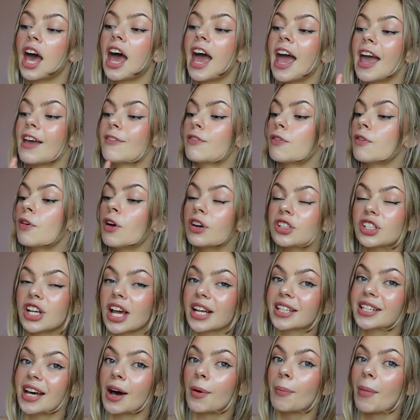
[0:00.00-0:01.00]
If you've not
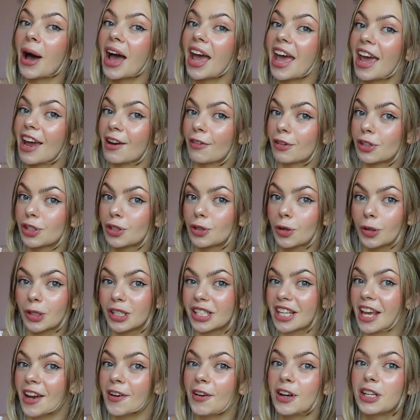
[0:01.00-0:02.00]
checked out my Eras tour
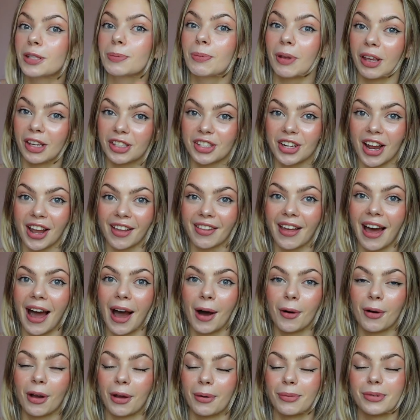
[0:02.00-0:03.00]
series, please check that
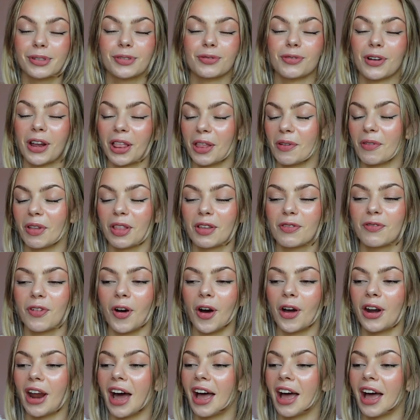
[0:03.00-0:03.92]
out. It was really, really fun.